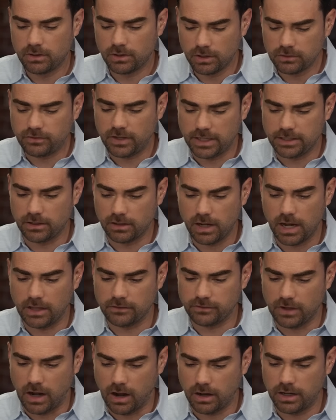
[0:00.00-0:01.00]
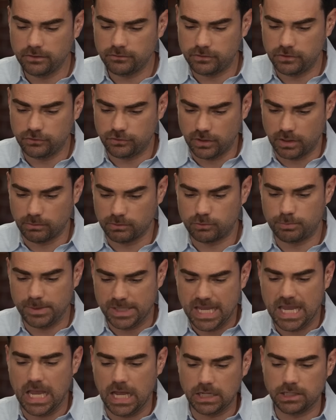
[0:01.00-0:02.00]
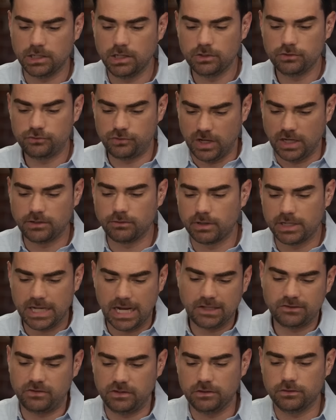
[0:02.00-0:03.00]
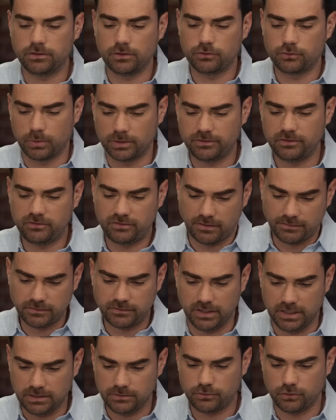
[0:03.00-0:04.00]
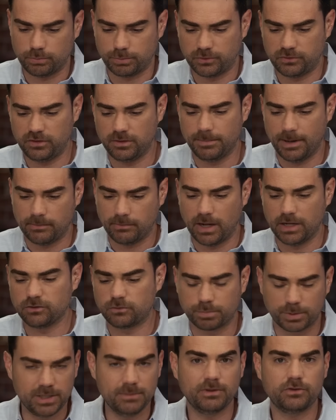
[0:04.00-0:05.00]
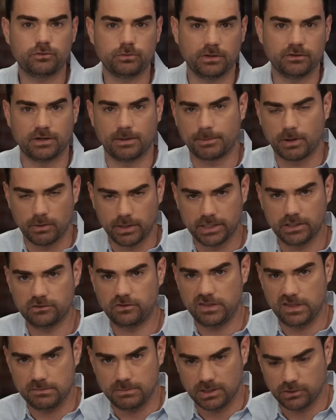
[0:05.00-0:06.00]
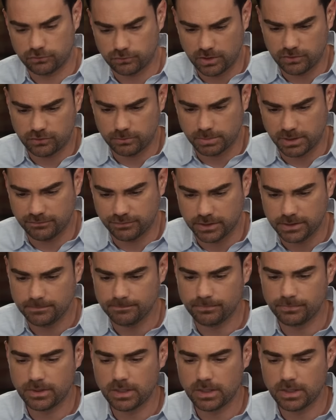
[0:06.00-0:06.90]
her tenure as RNC chair, which began January 19th, 2017, she was preceded by Reince Priebus, who ended up going into the administration briefly.